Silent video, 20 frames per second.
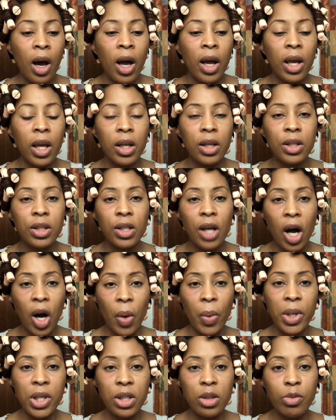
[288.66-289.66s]
it is
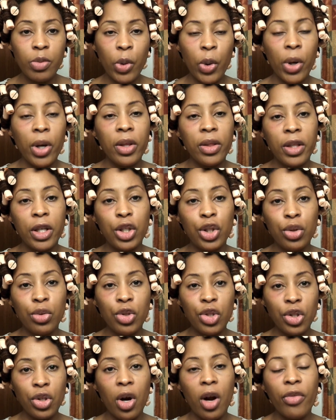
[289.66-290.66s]
always important that you
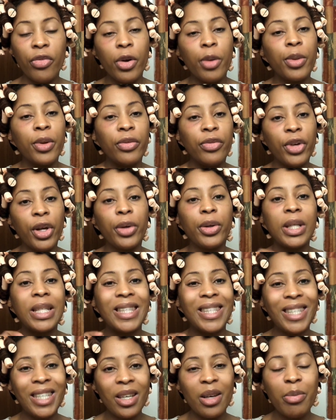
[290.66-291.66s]
start from the very
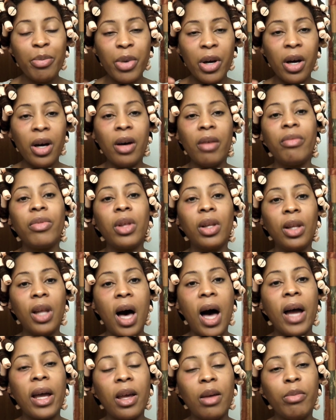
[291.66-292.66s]
tip of the
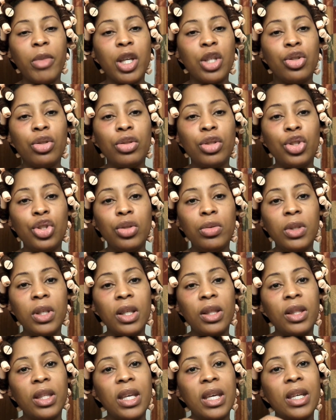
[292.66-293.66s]
lock and make sure that you
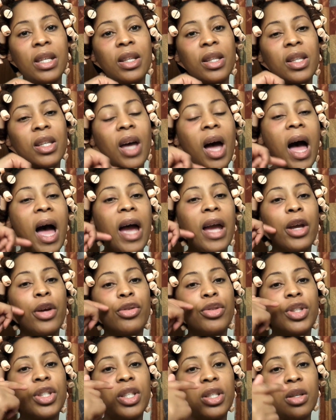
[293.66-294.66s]
get the entire
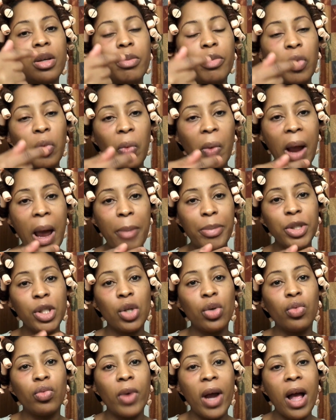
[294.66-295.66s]
tip wrapped
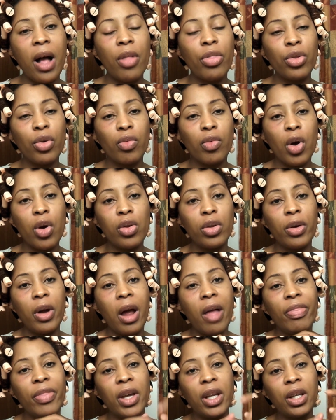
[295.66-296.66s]
around the roller
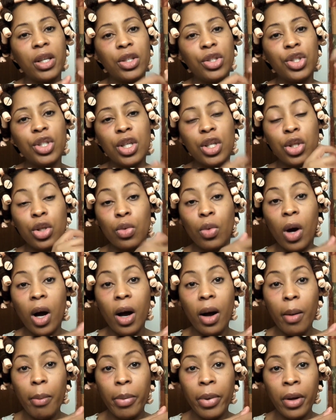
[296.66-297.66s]
and then continue
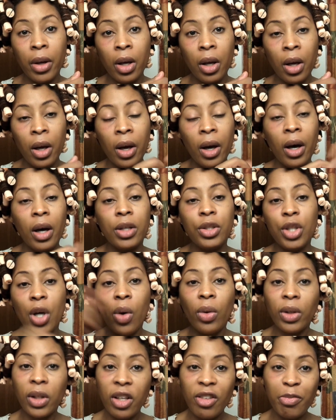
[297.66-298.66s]
up.
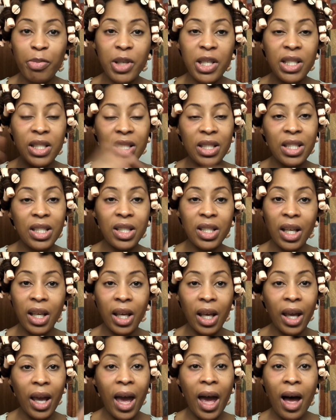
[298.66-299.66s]
Don't leave pieces
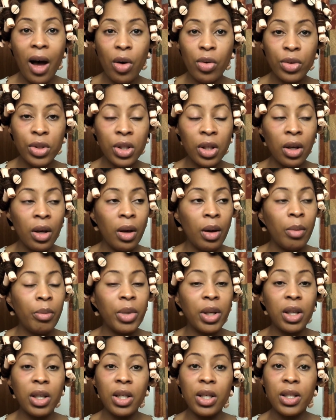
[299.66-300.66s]
sticking out.
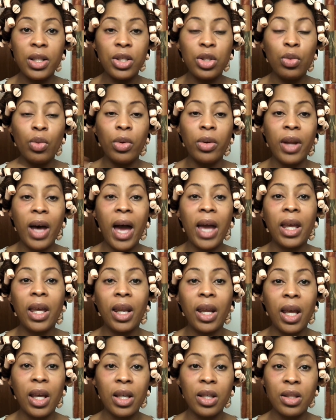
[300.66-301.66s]
because you will not
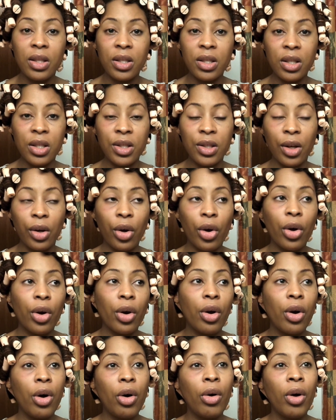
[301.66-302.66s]
get a consistent
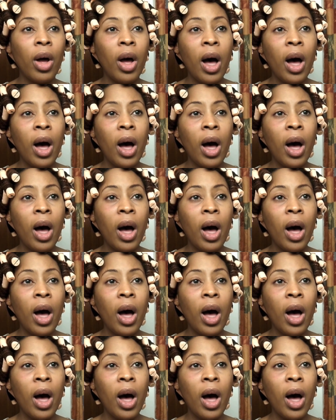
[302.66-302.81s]
curl.